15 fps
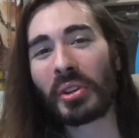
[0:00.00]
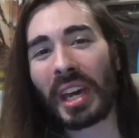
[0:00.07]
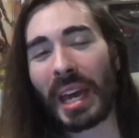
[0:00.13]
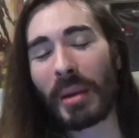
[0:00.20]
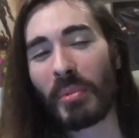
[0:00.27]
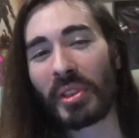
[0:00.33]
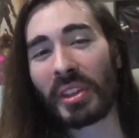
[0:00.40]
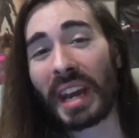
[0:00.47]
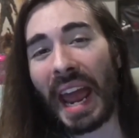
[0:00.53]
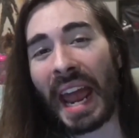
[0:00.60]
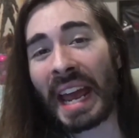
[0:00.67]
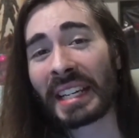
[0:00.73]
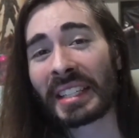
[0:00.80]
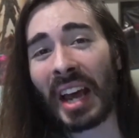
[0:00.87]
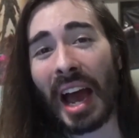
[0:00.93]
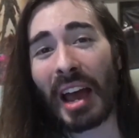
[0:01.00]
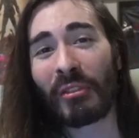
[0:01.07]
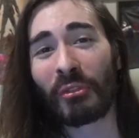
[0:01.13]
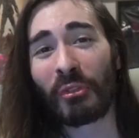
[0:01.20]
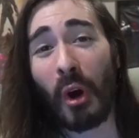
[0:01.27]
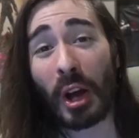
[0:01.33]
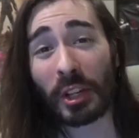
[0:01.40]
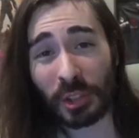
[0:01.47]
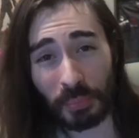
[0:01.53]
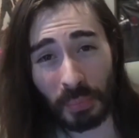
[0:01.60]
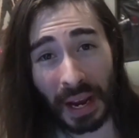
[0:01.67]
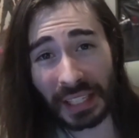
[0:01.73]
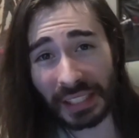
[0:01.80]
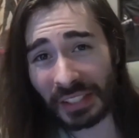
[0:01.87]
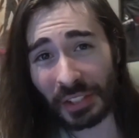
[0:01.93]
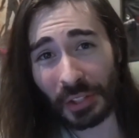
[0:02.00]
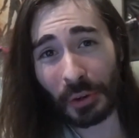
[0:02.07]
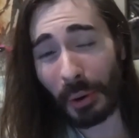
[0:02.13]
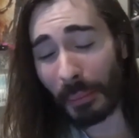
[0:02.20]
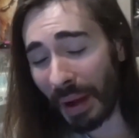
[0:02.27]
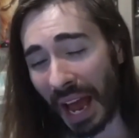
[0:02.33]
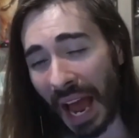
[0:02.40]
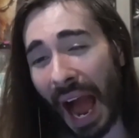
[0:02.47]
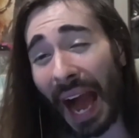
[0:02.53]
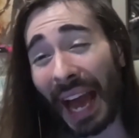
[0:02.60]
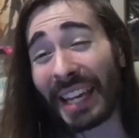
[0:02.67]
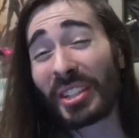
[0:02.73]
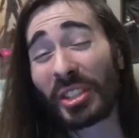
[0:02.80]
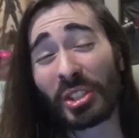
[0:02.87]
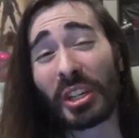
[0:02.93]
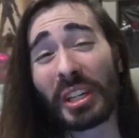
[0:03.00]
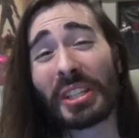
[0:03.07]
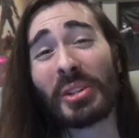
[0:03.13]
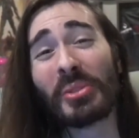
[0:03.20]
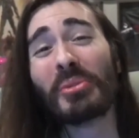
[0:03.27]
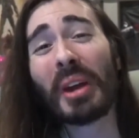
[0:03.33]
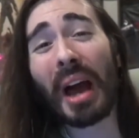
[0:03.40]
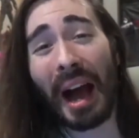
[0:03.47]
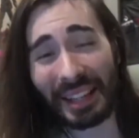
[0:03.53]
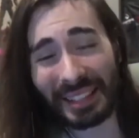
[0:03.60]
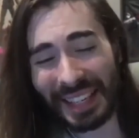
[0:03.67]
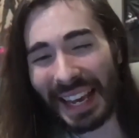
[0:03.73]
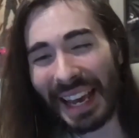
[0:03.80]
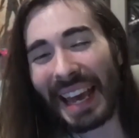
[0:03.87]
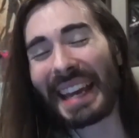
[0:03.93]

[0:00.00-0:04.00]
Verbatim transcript: came with an anti frostbite serum. I shit you not.